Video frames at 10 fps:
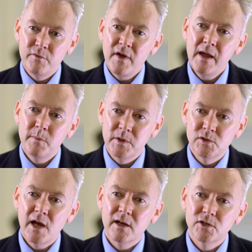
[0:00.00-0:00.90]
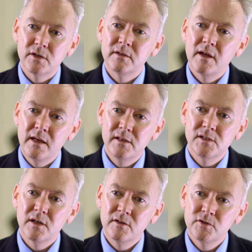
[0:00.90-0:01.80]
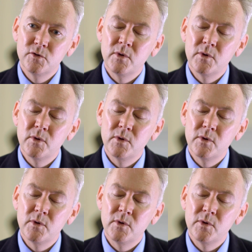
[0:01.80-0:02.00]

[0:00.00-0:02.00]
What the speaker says: of a hip injection is to